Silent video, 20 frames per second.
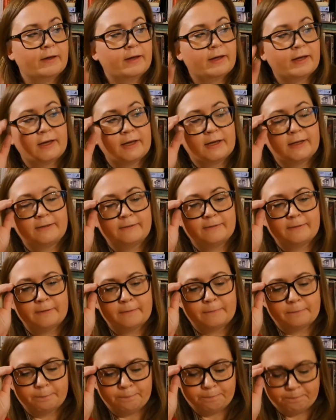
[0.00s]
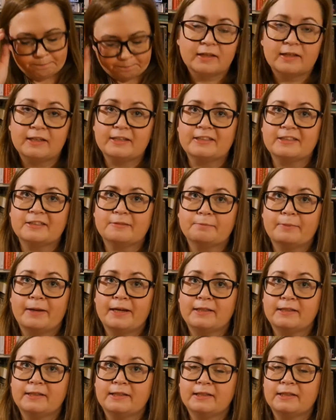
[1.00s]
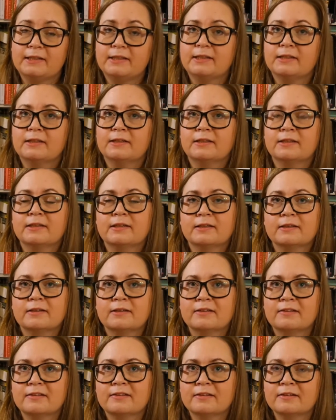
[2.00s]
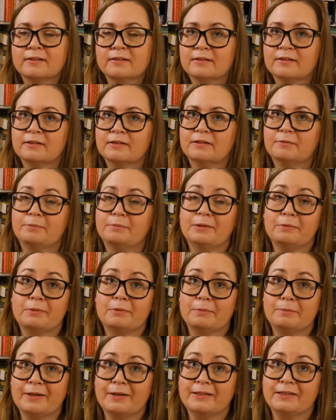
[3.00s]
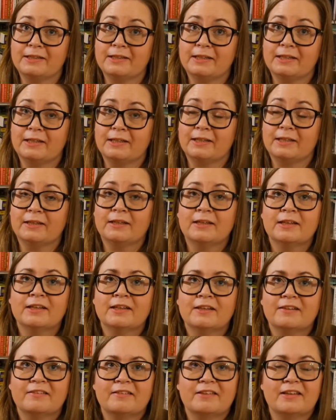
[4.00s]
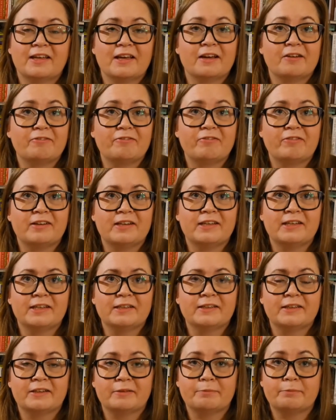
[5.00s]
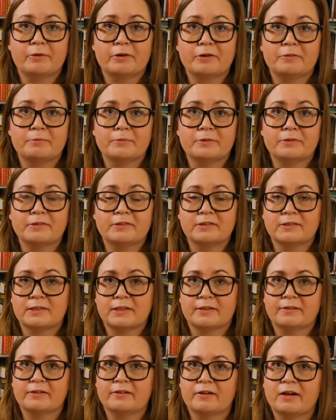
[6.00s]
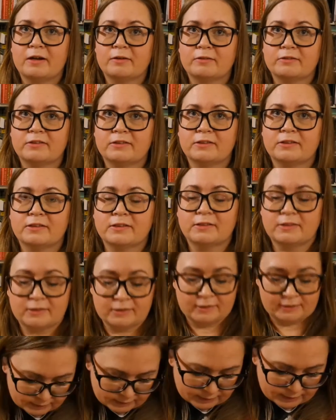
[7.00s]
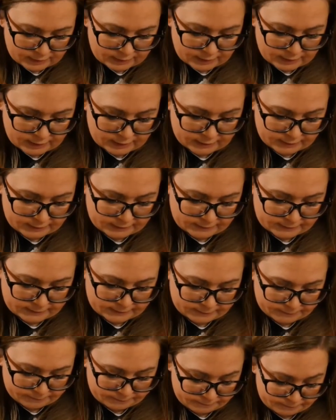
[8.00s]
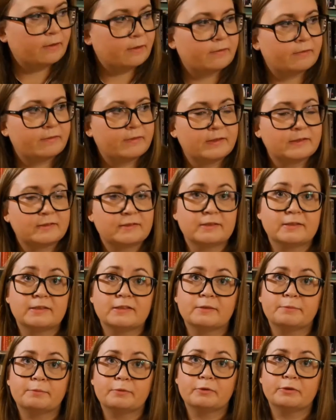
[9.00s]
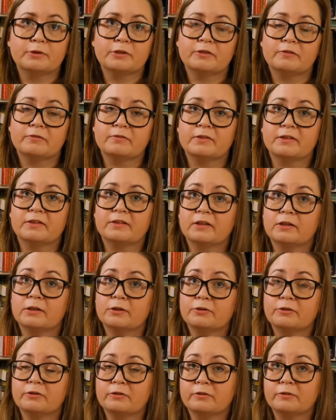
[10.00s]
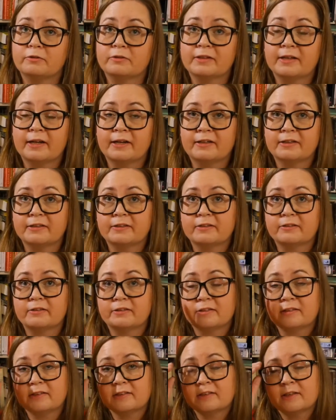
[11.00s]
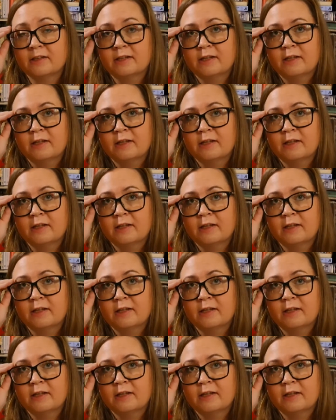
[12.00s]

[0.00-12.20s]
And um, it's panic. The people are panicking. They are fleeing their apartments and their houses. And um, this is a book with a lot of characters.